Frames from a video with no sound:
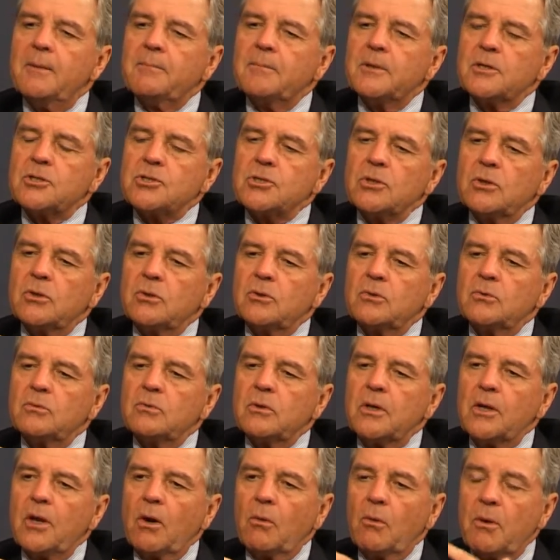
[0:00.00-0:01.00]

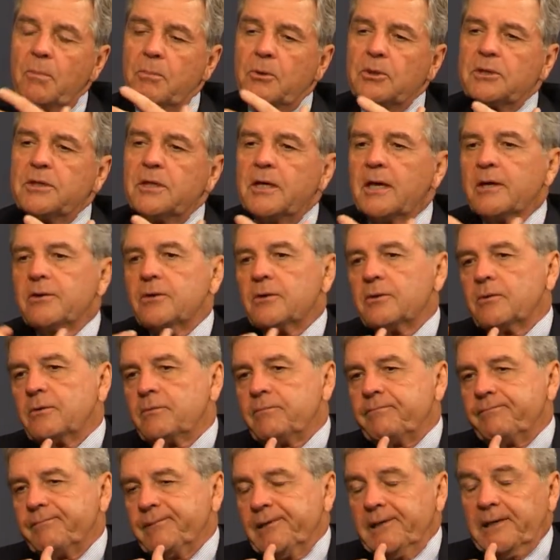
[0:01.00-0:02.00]
So, we put together
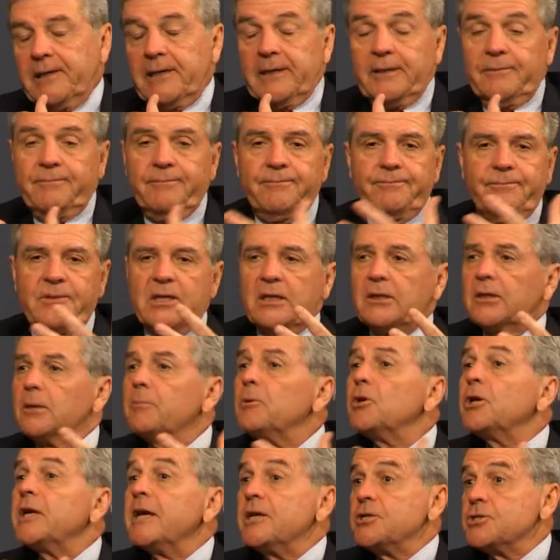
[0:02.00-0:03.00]

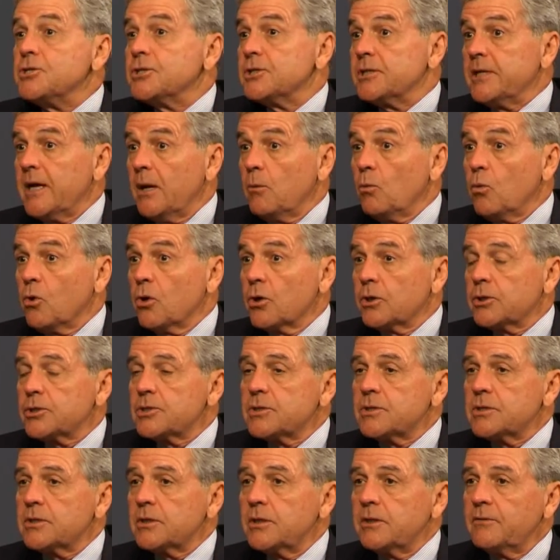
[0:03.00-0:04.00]
telecommunications
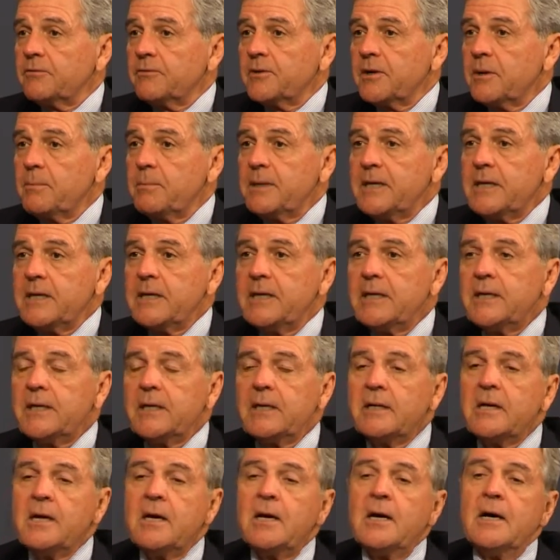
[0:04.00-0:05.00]
networks at the very
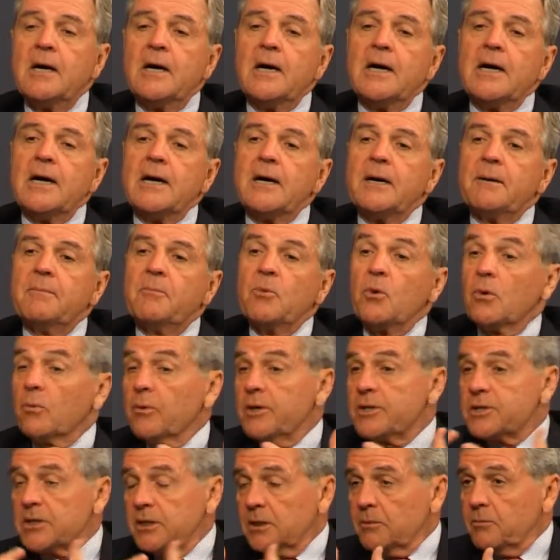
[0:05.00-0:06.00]
beginning. More
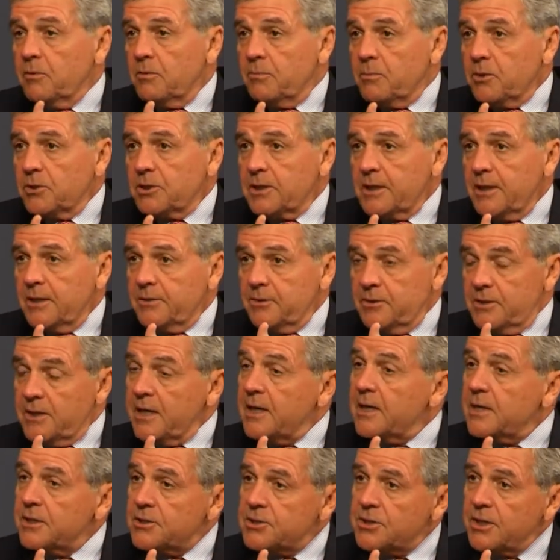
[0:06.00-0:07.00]
recently, we put together
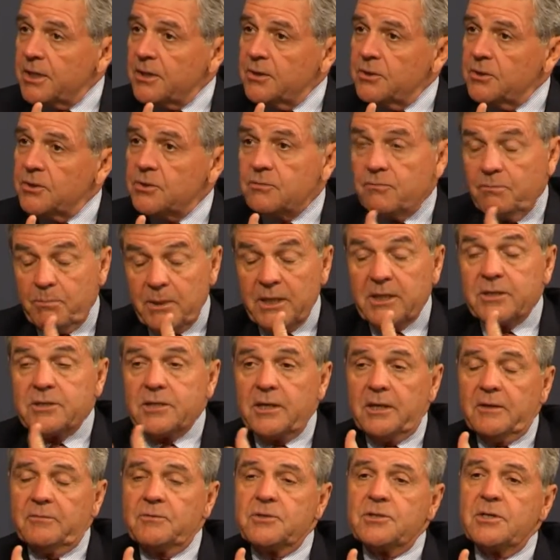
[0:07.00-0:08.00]
data centers, big
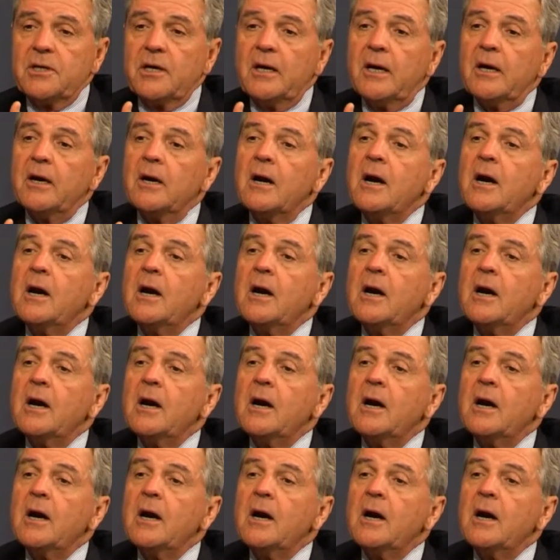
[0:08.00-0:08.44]
saves there.